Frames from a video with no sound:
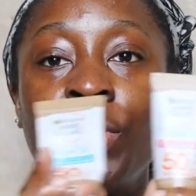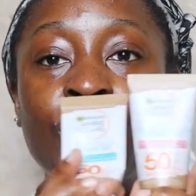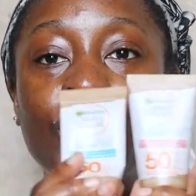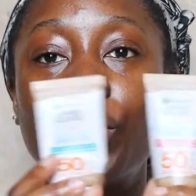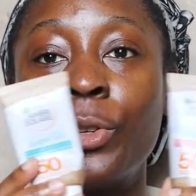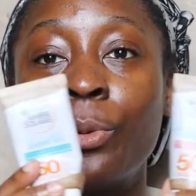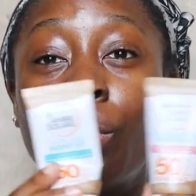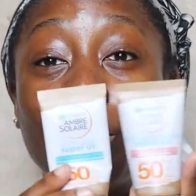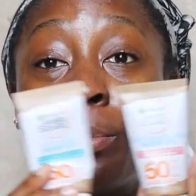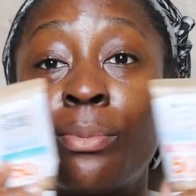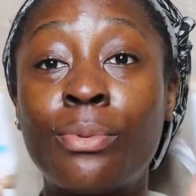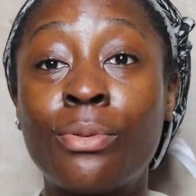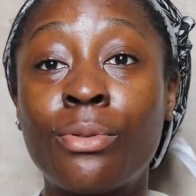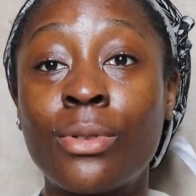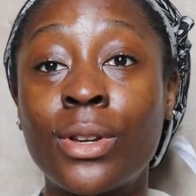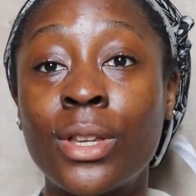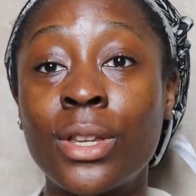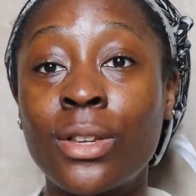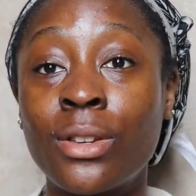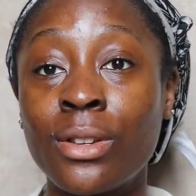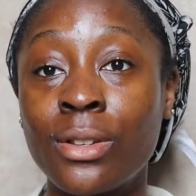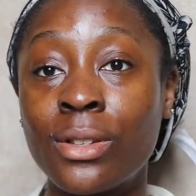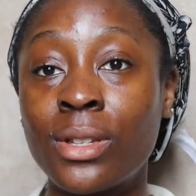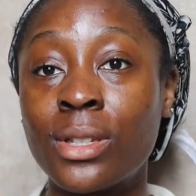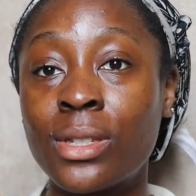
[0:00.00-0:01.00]
these two are
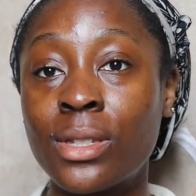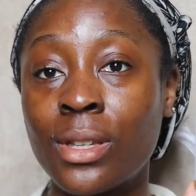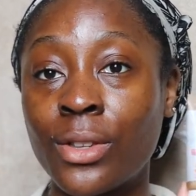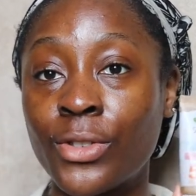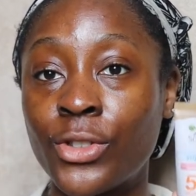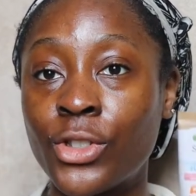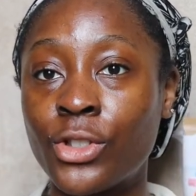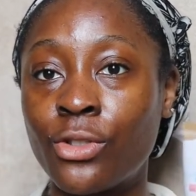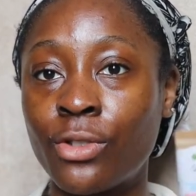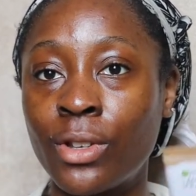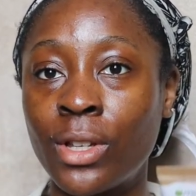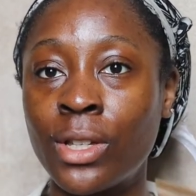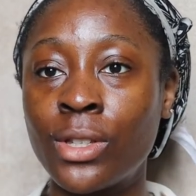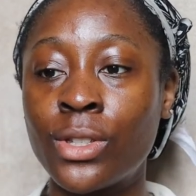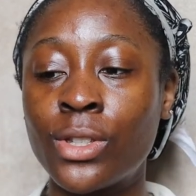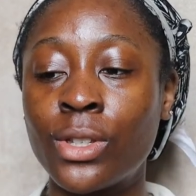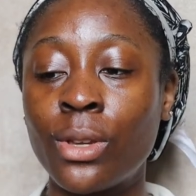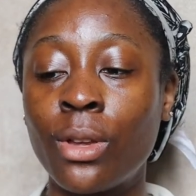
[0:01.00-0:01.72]
pretty good sunscreens.